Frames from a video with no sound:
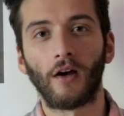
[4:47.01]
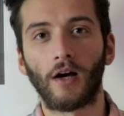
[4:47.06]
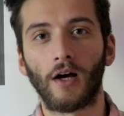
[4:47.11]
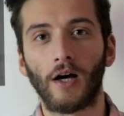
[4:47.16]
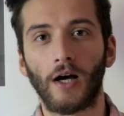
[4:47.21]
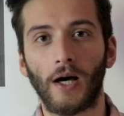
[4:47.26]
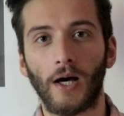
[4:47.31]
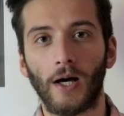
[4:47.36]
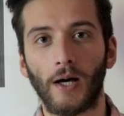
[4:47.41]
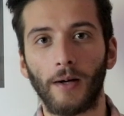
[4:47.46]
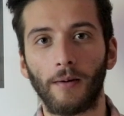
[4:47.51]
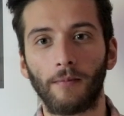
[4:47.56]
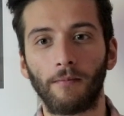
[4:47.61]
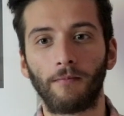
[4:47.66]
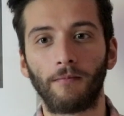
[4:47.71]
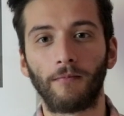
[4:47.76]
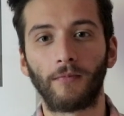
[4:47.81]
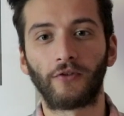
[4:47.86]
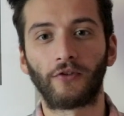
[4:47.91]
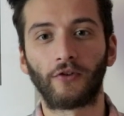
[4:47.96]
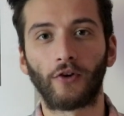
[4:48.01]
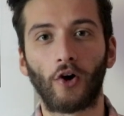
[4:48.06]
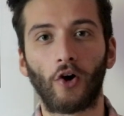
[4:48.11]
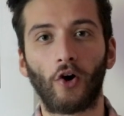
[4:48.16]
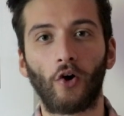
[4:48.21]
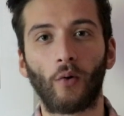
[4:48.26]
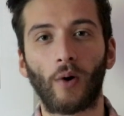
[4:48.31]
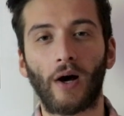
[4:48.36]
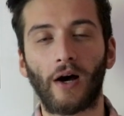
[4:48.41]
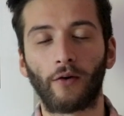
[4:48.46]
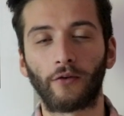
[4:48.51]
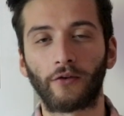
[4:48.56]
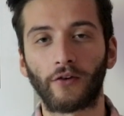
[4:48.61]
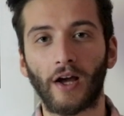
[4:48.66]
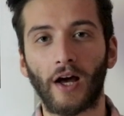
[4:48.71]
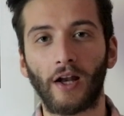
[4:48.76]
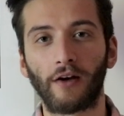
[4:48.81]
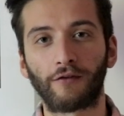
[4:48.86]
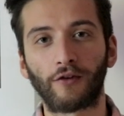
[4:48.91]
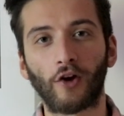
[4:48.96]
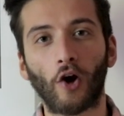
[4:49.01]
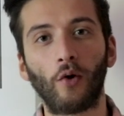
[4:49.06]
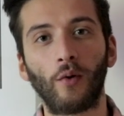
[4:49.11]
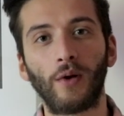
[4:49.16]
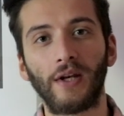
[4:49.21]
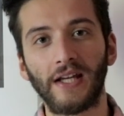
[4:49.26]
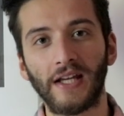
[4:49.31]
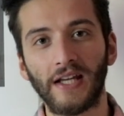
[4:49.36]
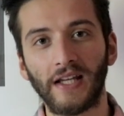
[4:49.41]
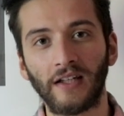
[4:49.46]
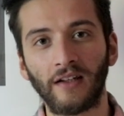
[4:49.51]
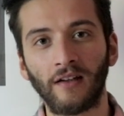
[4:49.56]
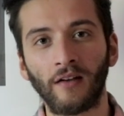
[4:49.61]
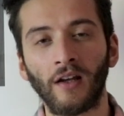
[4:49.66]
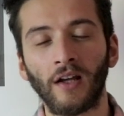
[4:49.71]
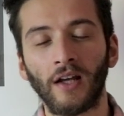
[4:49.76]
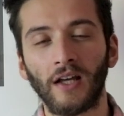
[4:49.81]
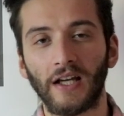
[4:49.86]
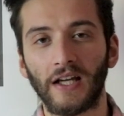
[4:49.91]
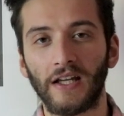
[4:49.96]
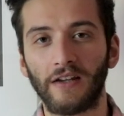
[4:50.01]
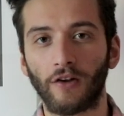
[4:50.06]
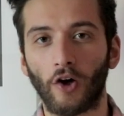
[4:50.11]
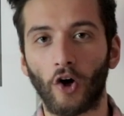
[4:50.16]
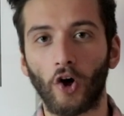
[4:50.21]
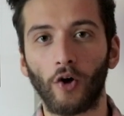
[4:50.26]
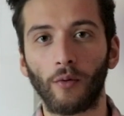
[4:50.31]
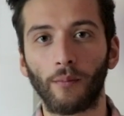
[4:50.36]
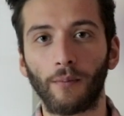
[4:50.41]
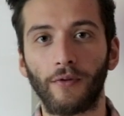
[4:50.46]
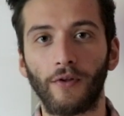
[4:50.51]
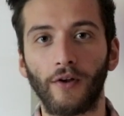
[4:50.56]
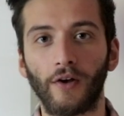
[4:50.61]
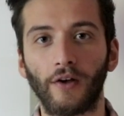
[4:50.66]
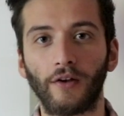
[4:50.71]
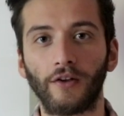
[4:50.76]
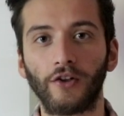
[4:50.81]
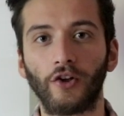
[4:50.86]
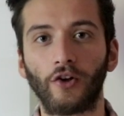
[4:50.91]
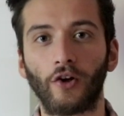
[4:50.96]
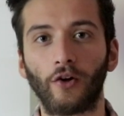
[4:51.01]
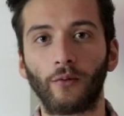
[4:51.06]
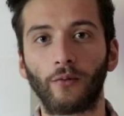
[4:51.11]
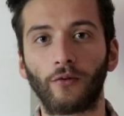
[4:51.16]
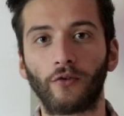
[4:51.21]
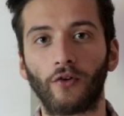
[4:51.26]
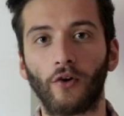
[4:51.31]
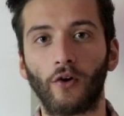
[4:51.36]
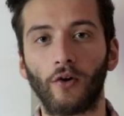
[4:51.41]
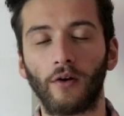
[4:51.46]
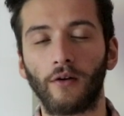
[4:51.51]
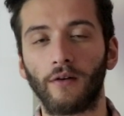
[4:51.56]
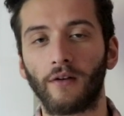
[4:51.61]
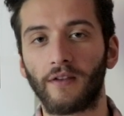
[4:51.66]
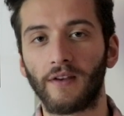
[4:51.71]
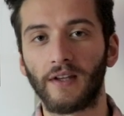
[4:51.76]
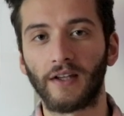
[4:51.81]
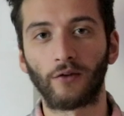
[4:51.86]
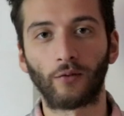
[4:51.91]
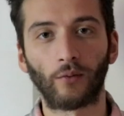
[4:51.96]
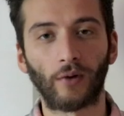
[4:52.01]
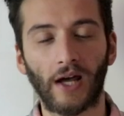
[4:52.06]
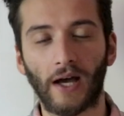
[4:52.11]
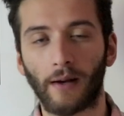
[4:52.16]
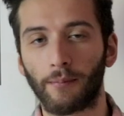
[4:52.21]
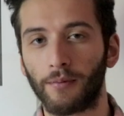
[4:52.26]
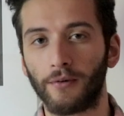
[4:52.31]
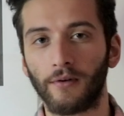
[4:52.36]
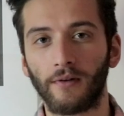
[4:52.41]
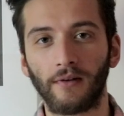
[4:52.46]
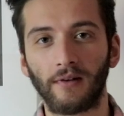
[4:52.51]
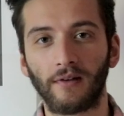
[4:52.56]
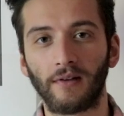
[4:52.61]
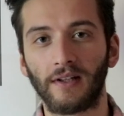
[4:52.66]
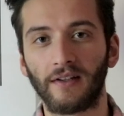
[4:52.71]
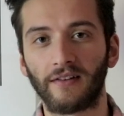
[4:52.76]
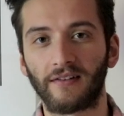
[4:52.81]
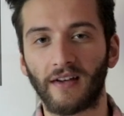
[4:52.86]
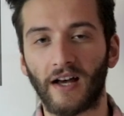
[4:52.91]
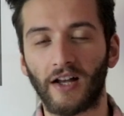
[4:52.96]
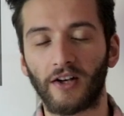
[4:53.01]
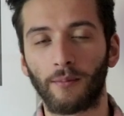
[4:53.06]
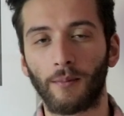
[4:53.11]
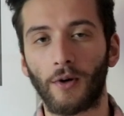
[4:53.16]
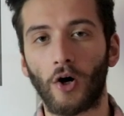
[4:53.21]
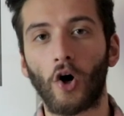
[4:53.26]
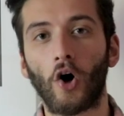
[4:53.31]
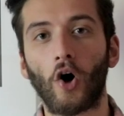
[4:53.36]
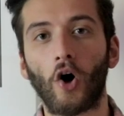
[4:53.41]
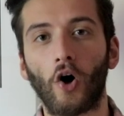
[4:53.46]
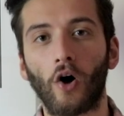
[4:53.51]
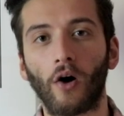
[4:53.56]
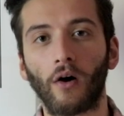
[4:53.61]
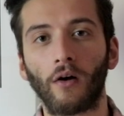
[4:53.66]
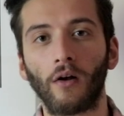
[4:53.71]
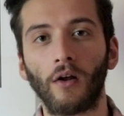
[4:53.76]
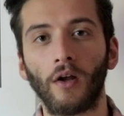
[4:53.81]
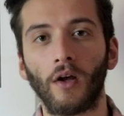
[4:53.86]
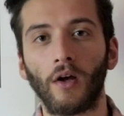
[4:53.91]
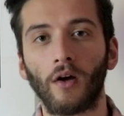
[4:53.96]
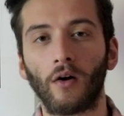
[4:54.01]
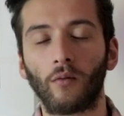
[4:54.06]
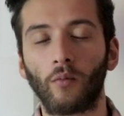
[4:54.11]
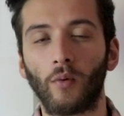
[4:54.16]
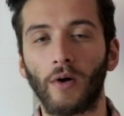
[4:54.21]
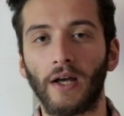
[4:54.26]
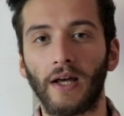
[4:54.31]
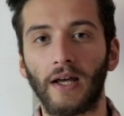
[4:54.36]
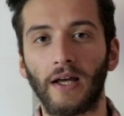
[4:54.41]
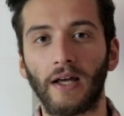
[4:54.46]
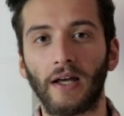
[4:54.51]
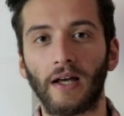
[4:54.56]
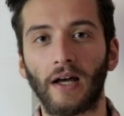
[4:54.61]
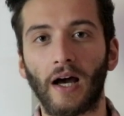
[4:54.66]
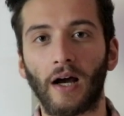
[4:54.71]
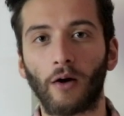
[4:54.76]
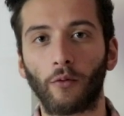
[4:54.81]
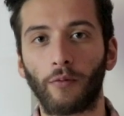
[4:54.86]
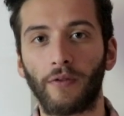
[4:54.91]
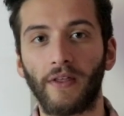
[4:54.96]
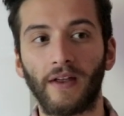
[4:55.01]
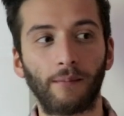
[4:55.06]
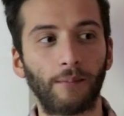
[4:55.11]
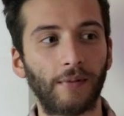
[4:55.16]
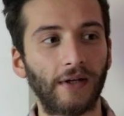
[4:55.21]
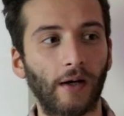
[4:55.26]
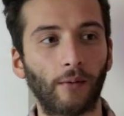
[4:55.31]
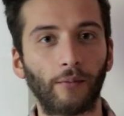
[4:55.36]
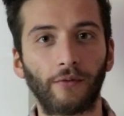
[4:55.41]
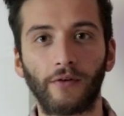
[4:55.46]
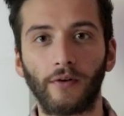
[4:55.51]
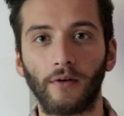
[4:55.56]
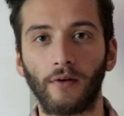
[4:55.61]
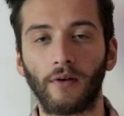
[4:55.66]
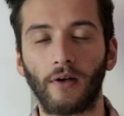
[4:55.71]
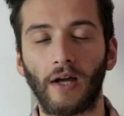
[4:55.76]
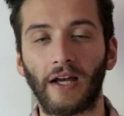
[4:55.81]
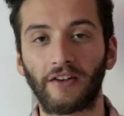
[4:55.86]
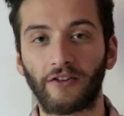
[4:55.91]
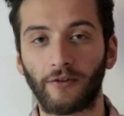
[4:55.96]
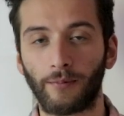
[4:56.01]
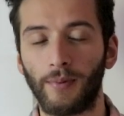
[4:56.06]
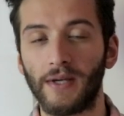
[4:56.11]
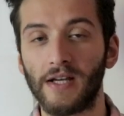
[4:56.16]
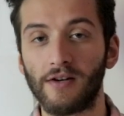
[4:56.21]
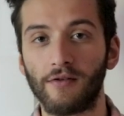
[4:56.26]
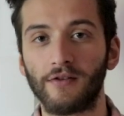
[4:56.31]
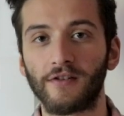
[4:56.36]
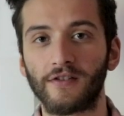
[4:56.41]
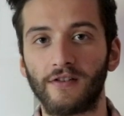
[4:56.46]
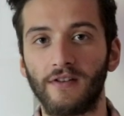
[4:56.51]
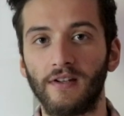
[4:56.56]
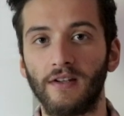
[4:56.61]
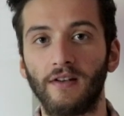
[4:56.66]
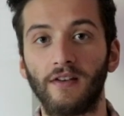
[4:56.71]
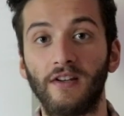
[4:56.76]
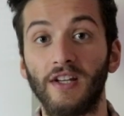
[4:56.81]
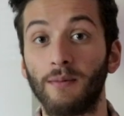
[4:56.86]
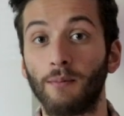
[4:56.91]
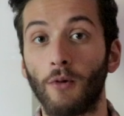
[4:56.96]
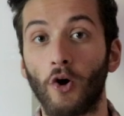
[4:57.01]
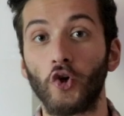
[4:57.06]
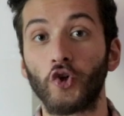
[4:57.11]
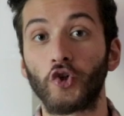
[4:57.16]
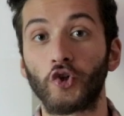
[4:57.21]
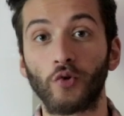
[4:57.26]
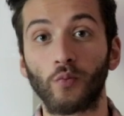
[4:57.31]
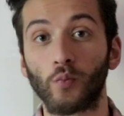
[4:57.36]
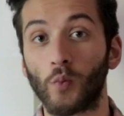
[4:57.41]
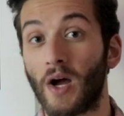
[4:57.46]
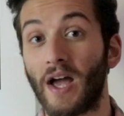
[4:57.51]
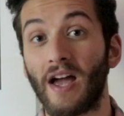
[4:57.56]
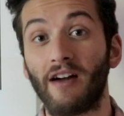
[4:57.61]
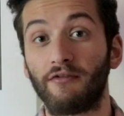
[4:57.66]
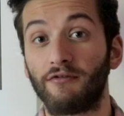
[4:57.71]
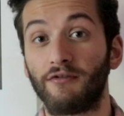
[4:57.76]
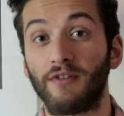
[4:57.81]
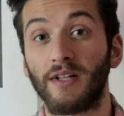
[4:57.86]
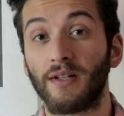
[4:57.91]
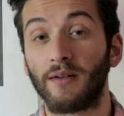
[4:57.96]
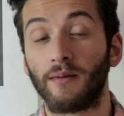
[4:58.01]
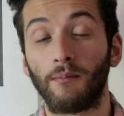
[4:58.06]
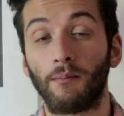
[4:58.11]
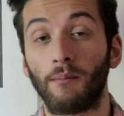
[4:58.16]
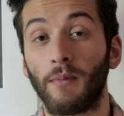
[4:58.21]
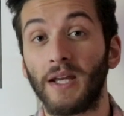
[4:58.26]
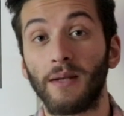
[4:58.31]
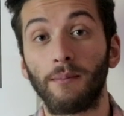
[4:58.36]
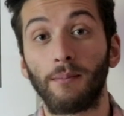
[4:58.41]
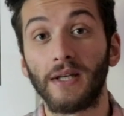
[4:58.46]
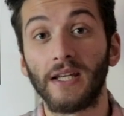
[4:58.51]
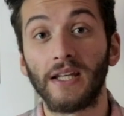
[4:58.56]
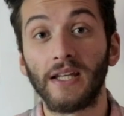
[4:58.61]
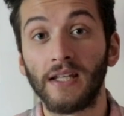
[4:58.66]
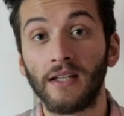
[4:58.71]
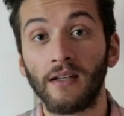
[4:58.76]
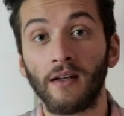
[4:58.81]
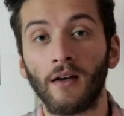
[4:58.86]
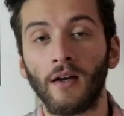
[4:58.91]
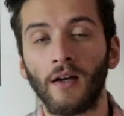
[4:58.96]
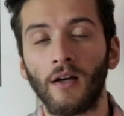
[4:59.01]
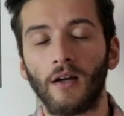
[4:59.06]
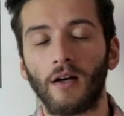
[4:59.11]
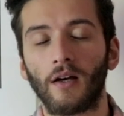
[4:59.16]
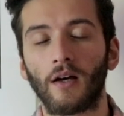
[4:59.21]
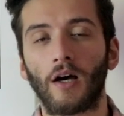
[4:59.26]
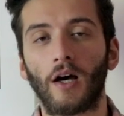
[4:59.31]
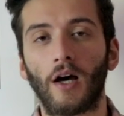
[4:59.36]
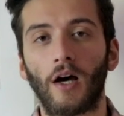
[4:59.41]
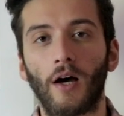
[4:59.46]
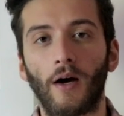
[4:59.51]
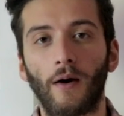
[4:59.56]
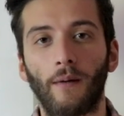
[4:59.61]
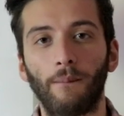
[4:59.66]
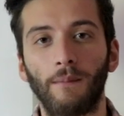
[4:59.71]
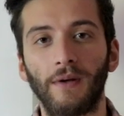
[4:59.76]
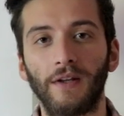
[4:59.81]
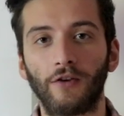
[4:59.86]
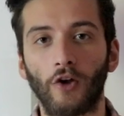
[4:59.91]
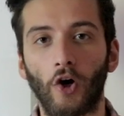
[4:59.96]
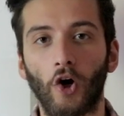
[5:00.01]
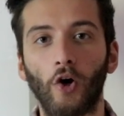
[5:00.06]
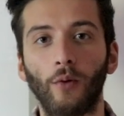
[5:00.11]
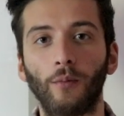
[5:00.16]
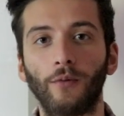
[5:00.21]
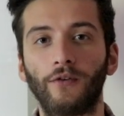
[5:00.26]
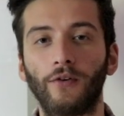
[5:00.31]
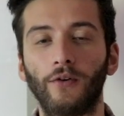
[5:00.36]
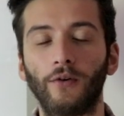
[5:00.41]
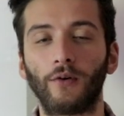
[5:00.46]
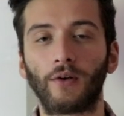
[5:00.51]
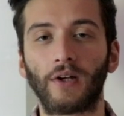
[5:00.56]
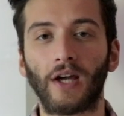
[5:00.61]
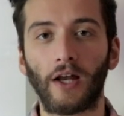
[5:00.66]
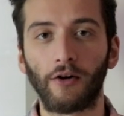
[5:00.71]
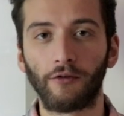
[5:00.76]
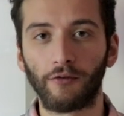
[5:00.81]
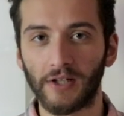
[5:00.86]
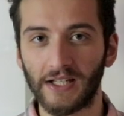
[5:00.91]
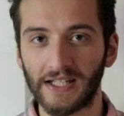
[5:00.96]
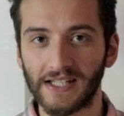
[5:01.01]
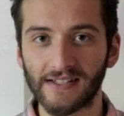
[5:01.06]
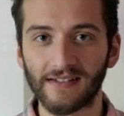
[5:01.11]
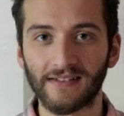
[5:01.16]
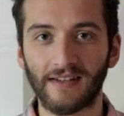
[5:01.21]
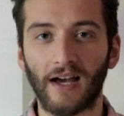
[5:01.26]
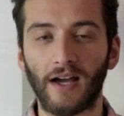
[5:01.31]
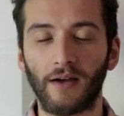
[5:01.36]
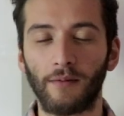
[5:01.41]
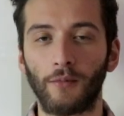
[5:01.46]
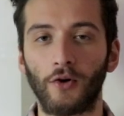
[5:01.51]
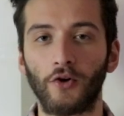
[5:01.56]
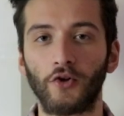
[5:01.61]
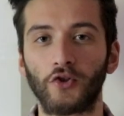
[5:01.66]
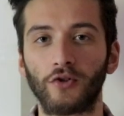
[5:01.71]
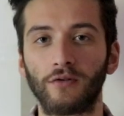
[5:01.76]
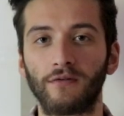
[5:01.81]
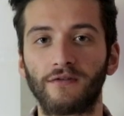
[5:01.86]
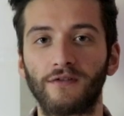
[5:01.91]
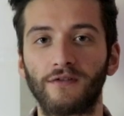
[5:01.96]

um, so I was kind of going in in the hope that you know certain things would happen inside of my heart where I would then be able to experience the, the emotion, whatever it may be, um, in the hope to kind of release that emotion